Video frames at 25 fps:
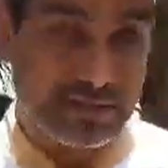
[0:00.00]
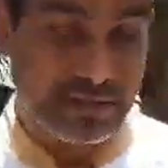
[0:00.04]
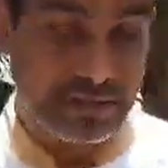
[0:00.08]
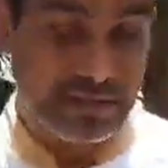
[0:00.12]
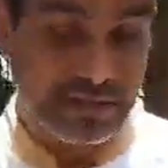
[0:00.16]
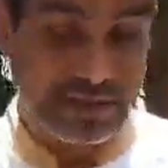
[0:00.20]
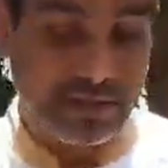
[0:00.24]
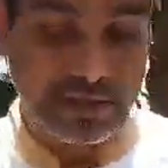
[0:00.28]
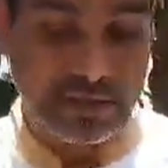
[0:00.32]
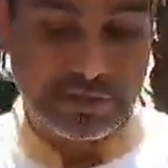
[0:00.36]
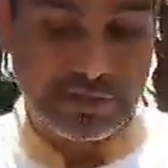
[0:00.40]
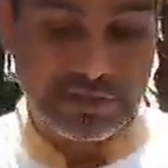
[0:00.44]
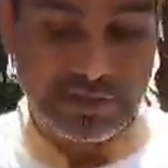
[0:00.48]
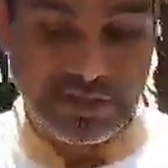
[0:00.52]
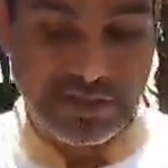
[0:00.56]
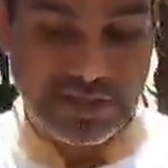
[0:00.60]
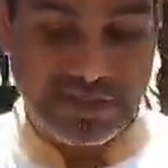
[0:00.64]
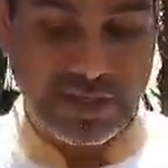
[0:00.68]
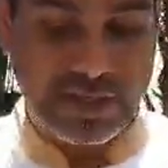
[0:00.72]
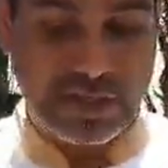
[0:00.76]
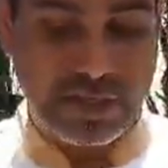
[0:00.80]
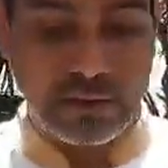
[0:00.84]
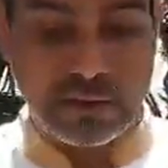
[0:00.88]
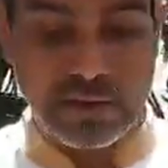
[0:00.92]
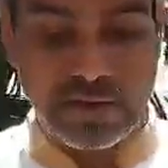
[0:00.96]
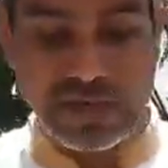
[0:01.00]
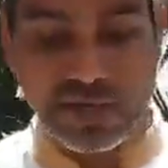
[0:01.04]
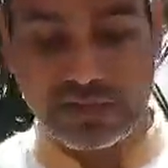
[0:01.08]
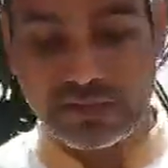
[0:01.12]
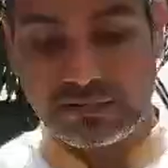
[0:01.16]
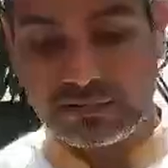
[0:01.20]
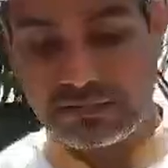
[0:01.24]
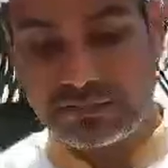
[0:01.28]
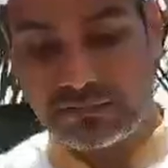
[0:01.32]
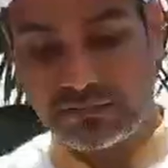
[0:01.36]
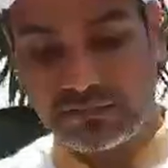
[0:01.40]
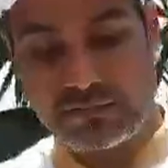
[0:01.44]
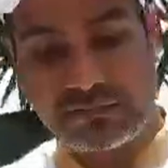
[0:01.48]
So just take away
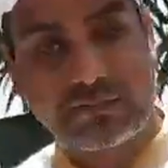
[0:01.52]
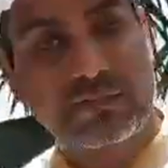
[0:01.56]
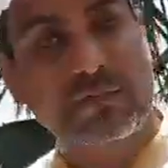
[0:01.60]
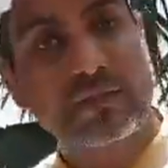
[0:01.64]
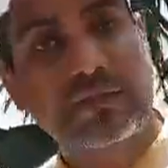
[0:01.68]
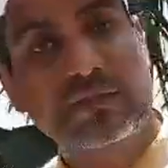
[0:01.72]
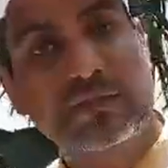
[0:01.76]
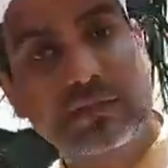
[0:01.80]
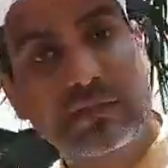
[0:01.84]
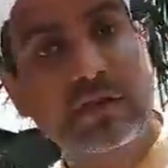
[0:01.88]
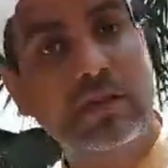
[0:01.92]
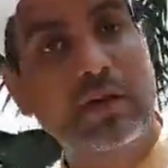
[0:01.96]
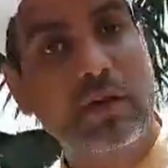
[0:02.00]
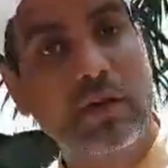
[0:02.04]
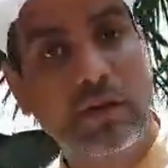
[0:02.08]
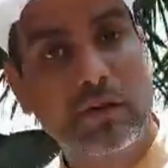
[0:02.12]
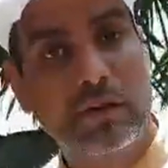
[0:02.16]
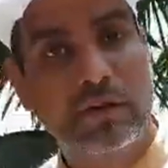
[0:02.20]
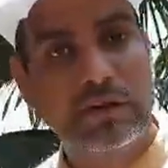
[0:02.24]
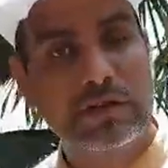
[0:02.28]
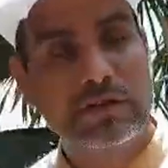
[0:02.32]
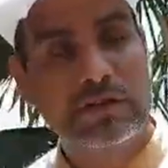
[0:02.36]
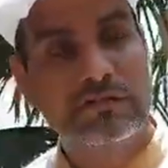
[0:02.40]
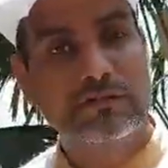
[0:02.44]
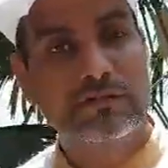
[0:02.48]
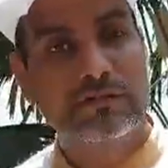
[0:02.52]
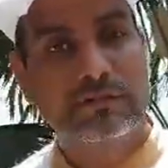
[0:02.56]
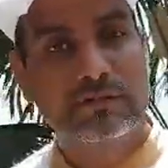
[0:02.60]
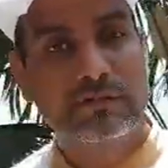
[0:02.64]
the yogurt,